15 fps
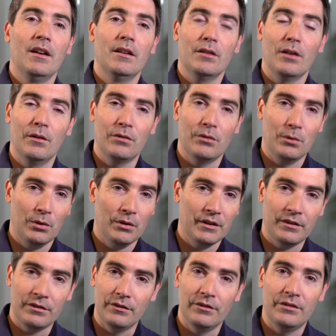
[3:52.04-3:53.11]
go through all the
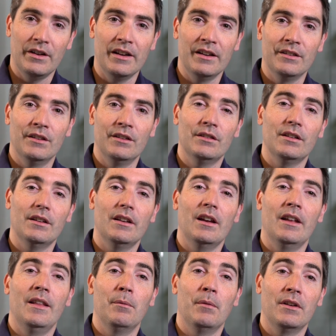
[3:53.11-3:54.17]
different phases,
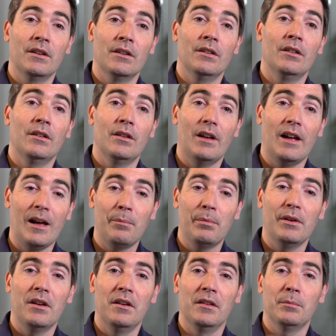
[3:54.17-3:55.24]
and then when you're
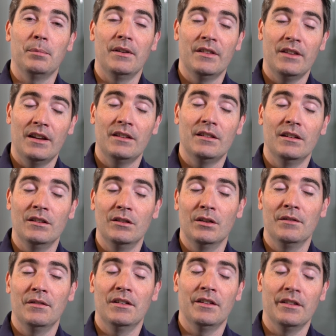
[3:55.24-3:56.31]
happy and it's been tested, you
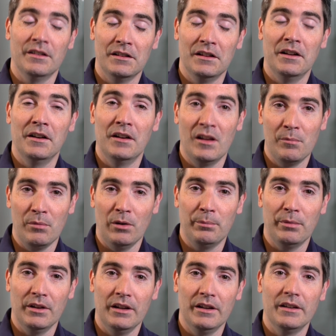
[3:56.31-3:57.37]
give it to the client and they
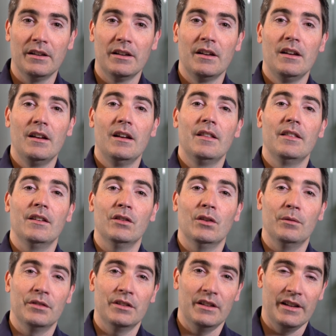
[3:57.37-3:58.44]
populate. This
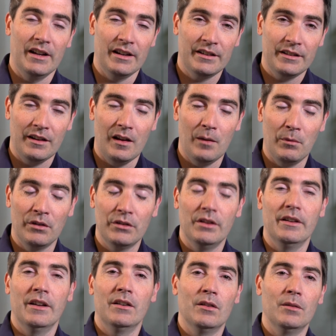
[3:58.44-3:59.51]
obviously adds time onto
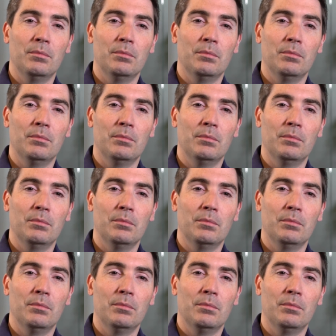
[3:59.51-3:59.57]
the end of the